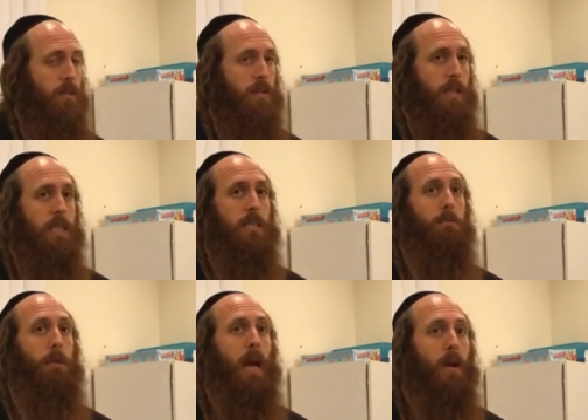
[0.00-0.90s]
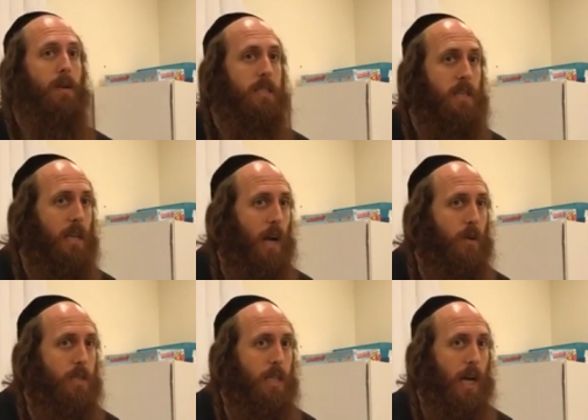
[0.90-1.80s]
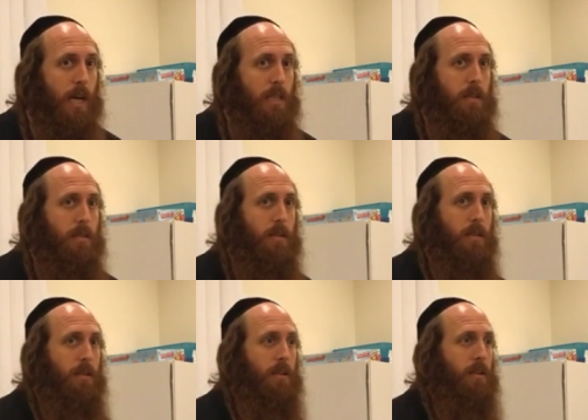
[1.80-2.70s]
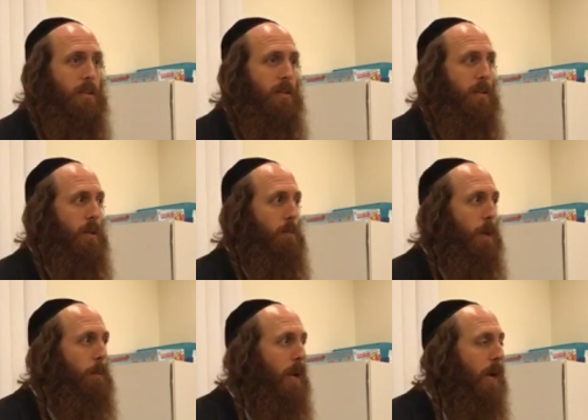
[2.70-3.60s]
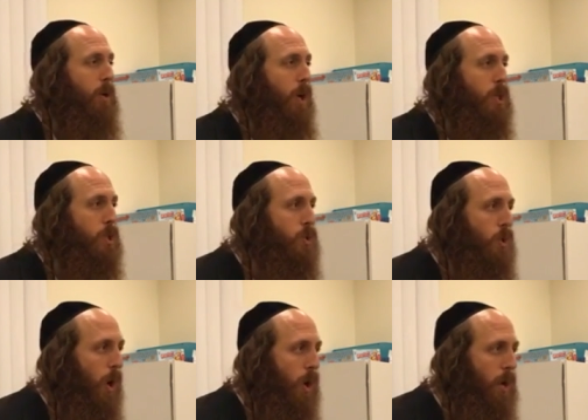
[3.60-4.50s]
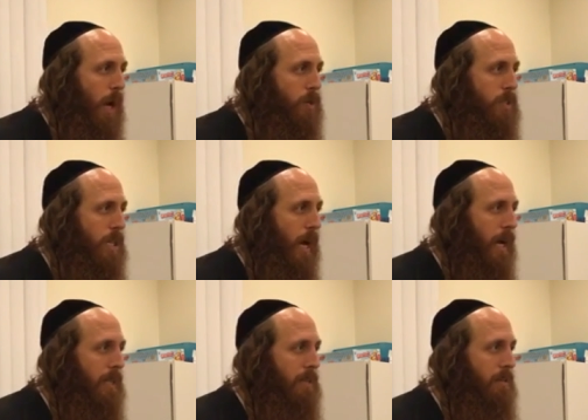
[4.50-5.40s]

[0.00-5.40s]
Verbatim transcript: It's embarrassing outside. People are not strong outside.